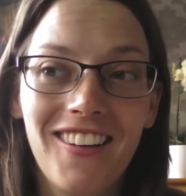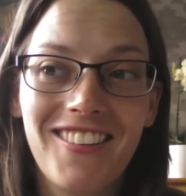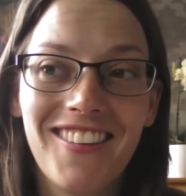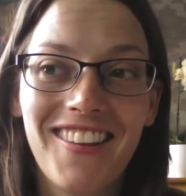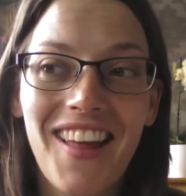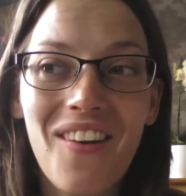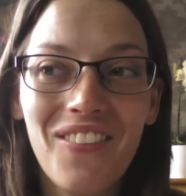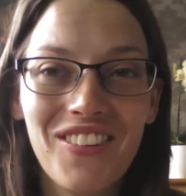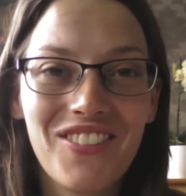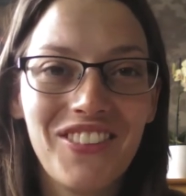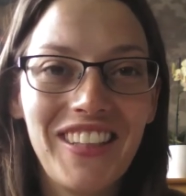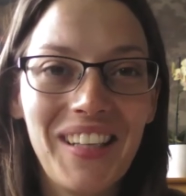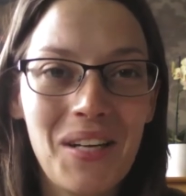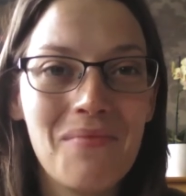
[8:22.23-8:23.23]
So that was
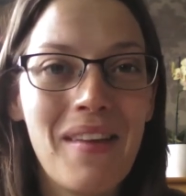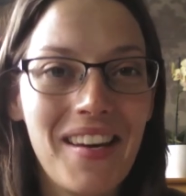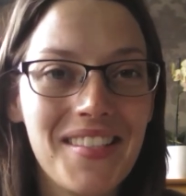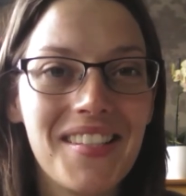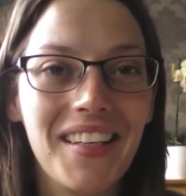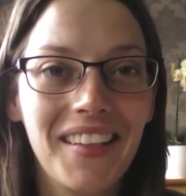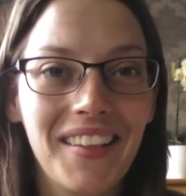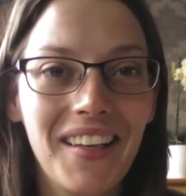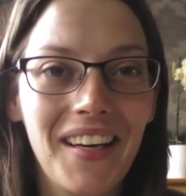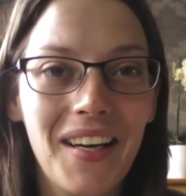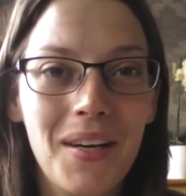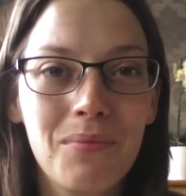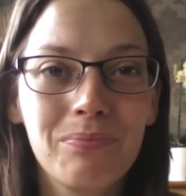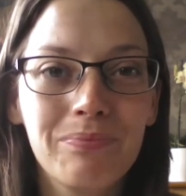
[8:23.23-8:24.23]
really amazing.
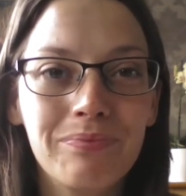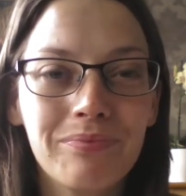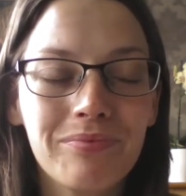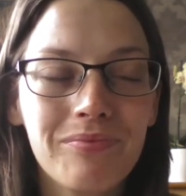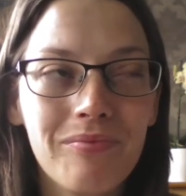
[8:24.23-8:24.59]
That